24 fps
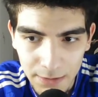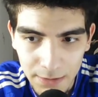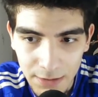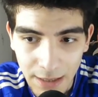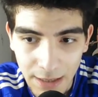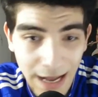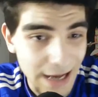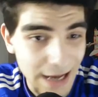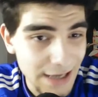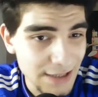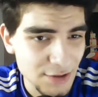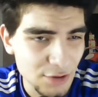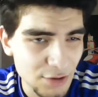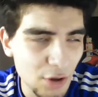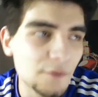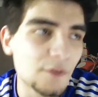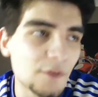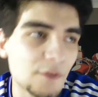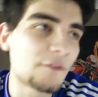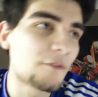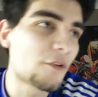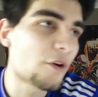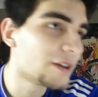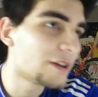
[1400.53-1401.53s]
Hazard for
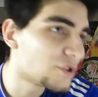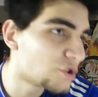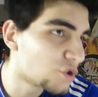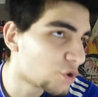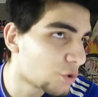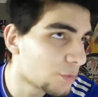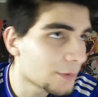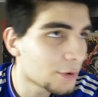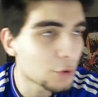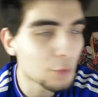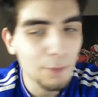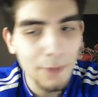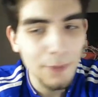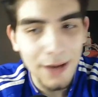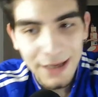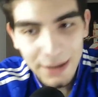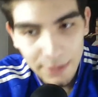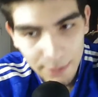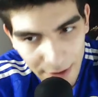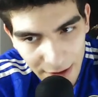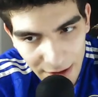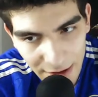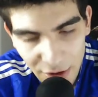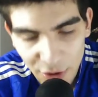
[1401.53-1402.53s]
32 mil,
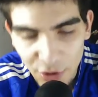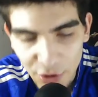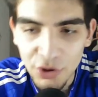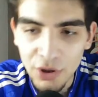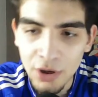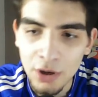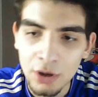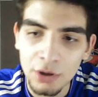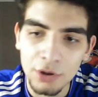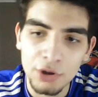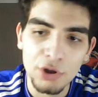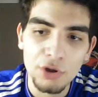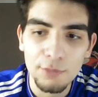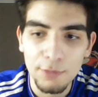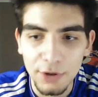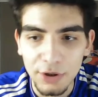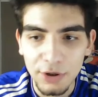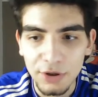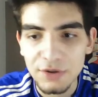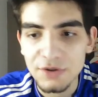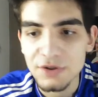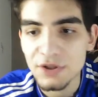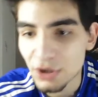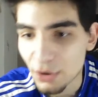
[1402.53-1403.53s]
maybe you could argue
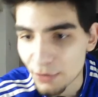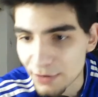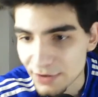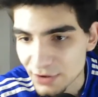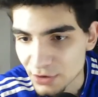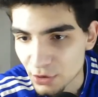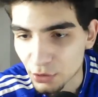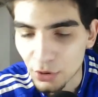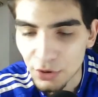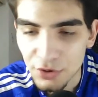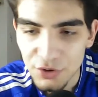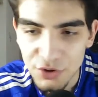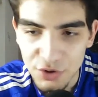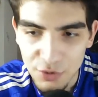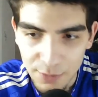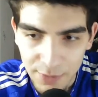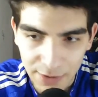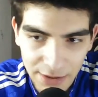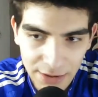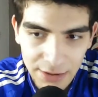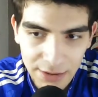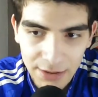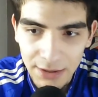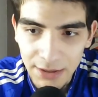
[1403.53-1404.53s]
because he's gone on to
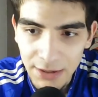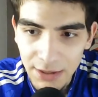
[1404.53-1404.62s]
be